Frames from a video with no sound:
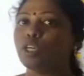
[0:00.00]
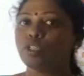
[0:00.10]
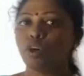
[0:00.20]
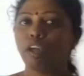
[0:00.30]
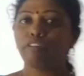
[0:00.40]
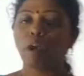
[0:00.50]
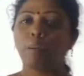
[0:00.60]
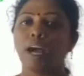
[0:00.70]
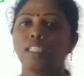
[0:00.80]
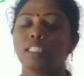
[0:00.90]
So, if
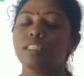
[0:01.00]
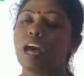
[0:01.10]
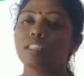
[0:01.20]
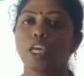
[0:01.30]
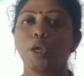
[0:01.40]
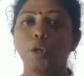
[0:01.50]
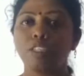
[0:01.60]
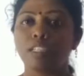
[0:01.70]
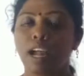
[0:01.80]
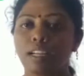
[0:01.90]
your Marge is asking you
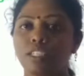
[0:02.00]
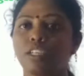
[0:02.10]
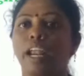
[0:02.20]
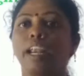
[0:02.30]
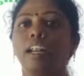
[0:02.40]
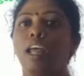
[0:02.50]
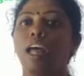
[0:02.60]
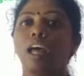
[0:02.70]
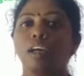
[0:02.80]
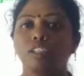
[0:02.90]
to stand
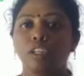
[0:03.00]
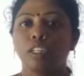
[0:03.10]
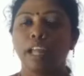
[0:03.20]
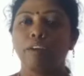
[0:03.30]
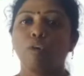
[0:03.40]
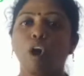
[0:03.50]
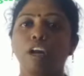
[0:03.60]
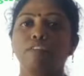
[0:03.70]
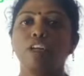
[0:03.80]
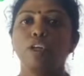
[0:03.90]
straight, so then what
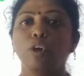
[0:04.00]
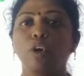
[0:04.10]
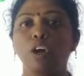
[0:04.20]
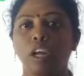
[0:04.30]
you will do?